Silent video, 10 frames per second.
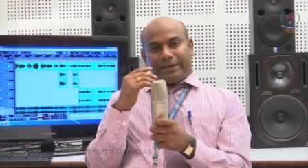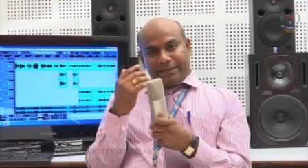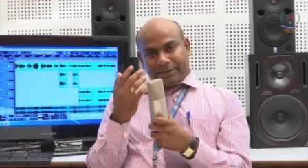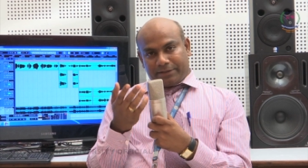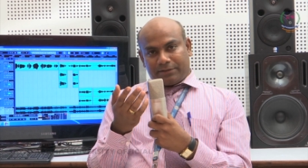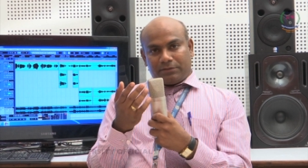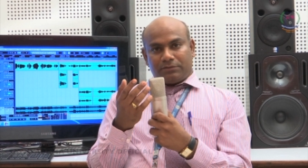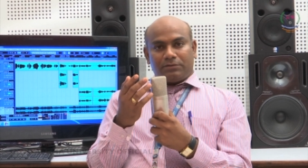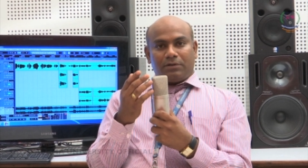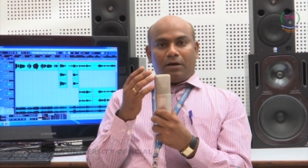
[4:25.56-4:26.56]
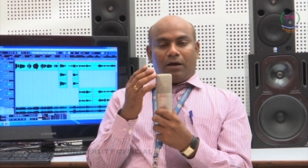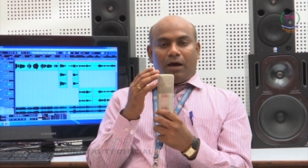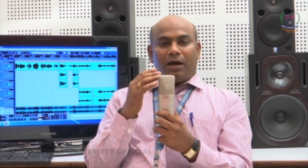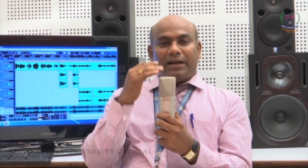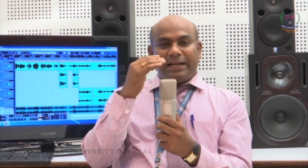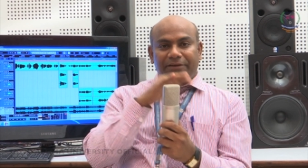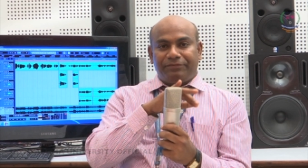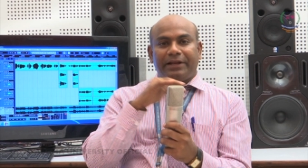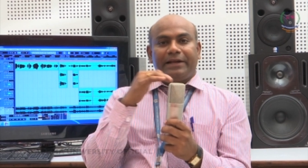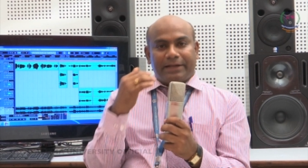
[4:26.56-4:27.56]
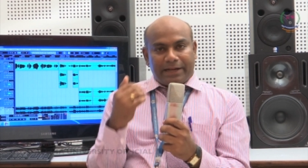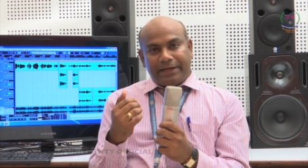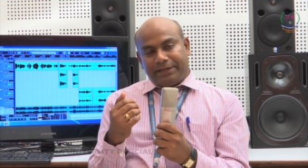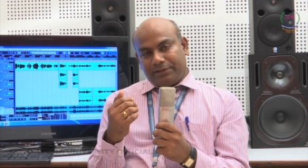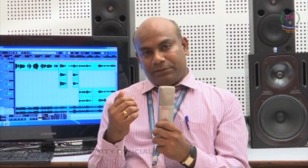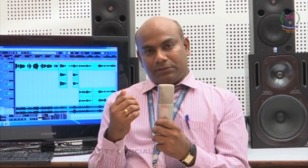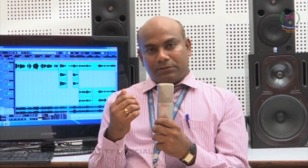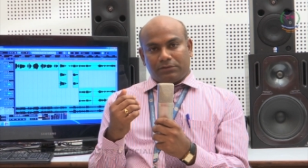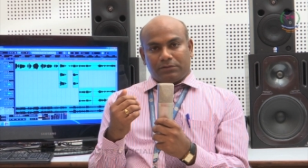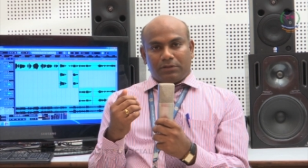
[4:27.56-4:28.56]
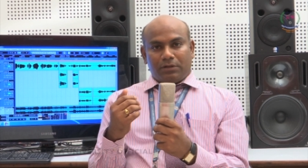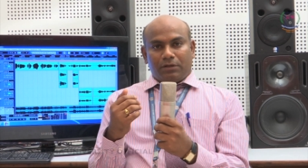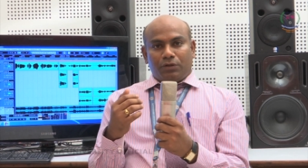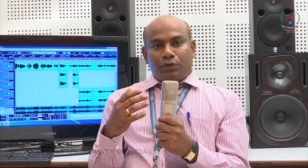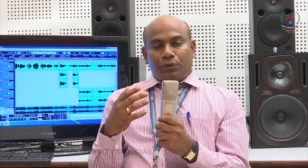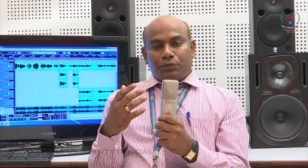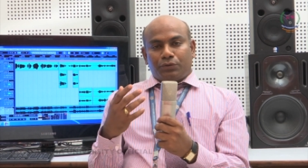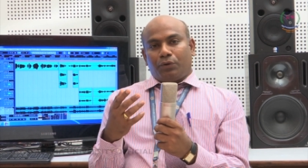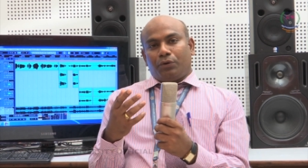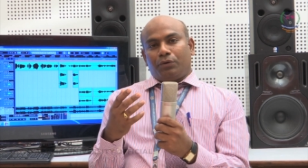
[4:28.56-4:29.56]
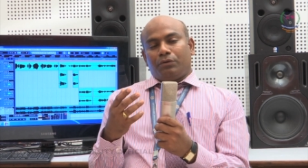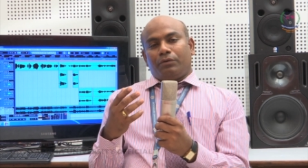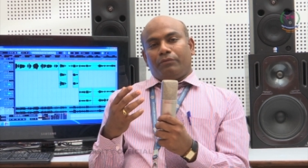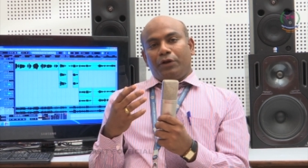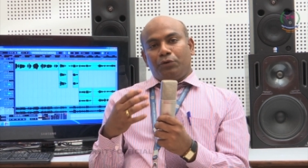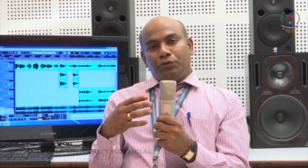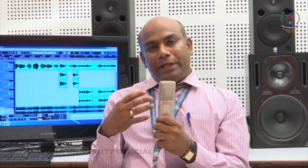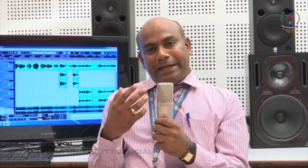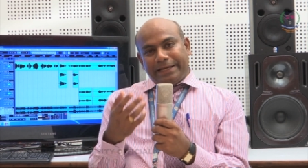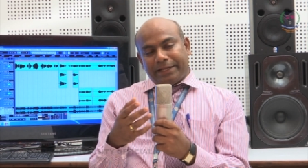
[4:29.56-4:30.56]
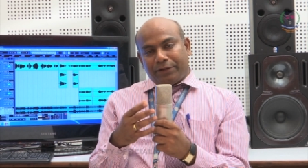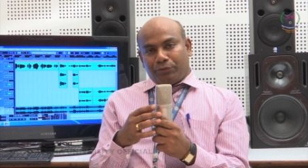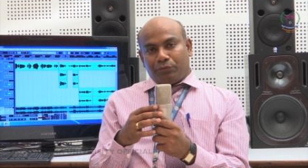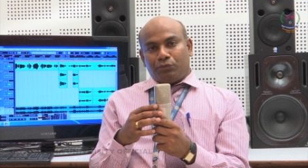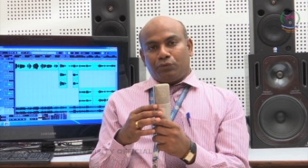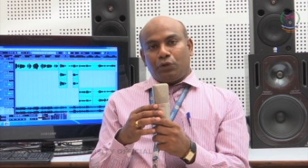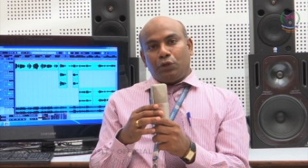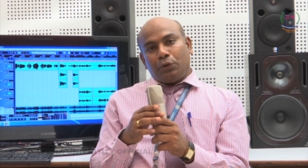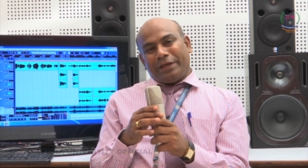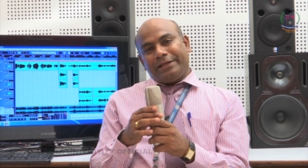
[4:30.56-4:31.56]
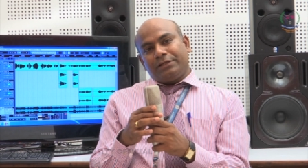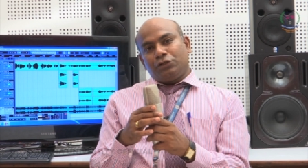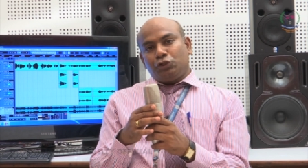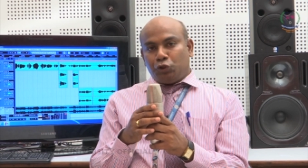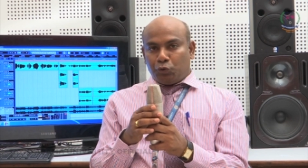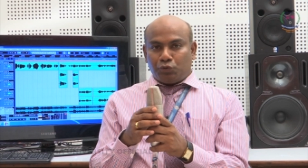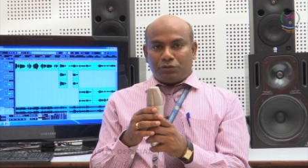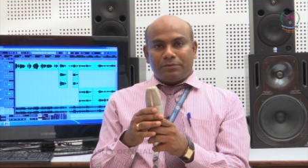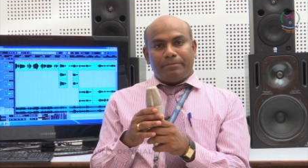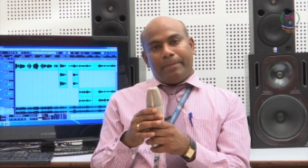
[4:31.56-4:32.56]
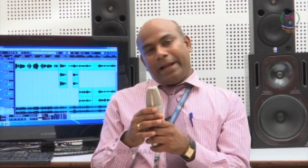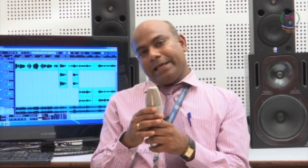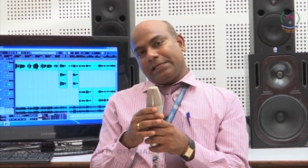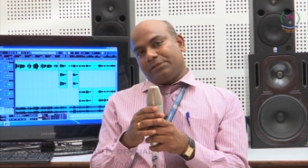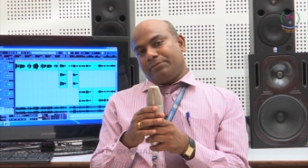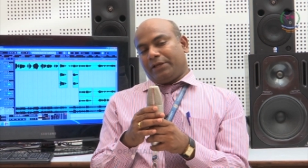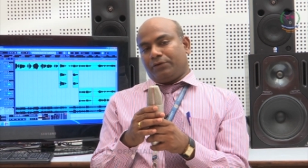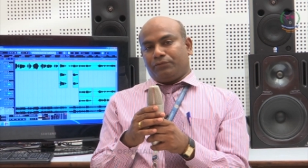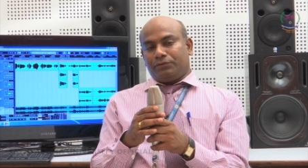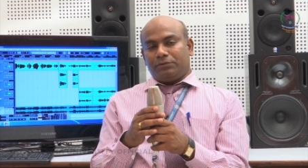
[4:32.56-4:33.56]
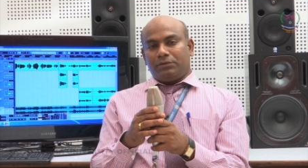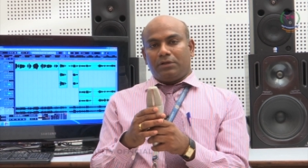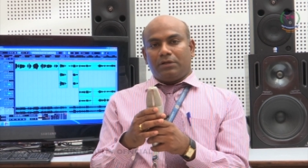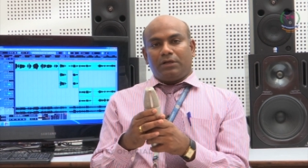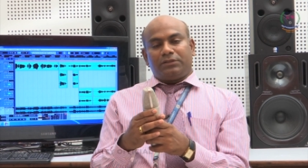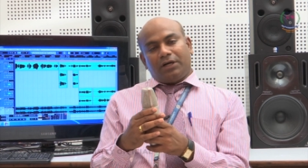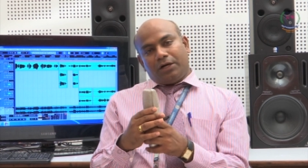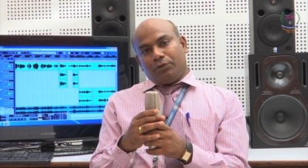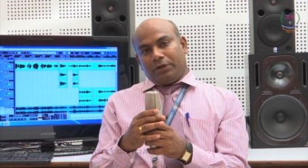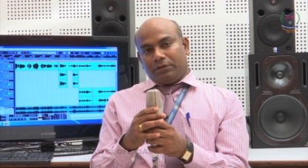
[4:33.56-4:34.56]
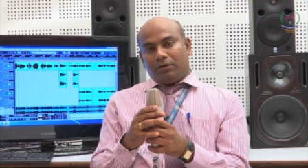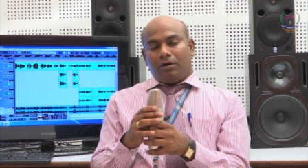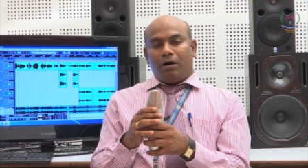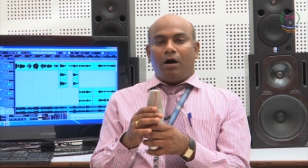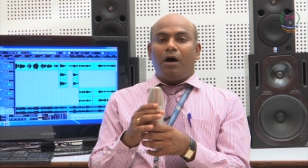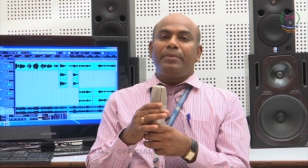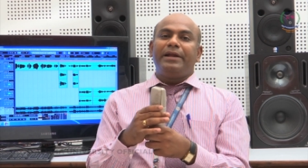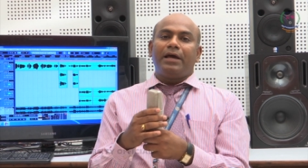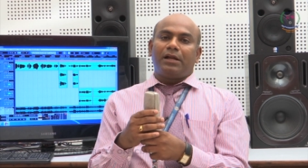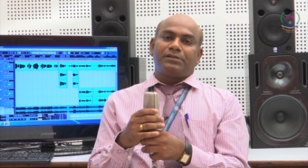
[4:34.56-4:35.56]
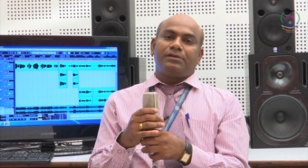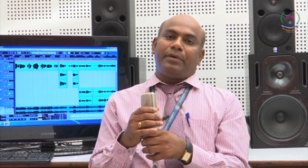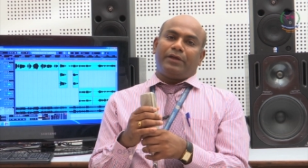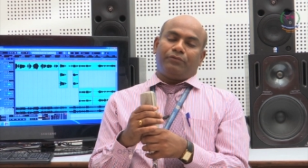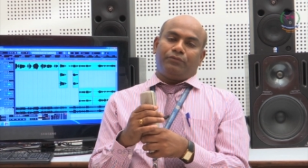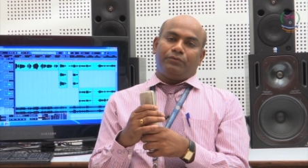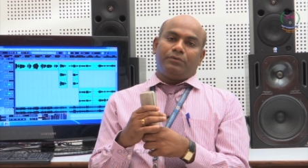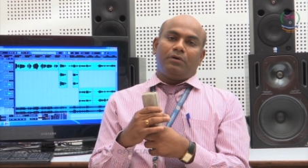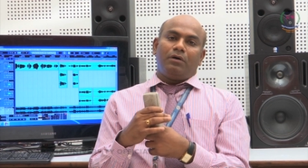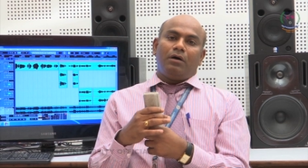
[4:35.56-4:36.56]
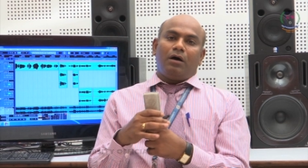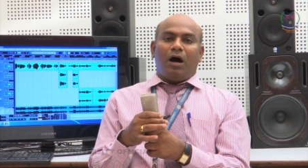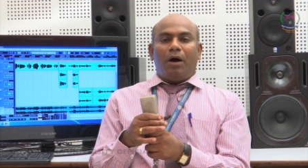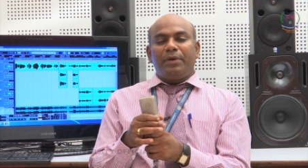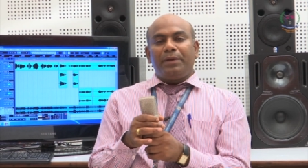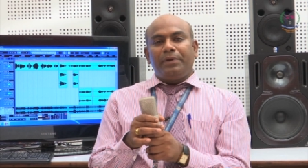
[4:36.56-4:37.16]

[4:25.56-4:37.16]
rear or left and right. So, when you do the interview, you can use bidirectional microphone. The third one, omnidirectional microphone. Omni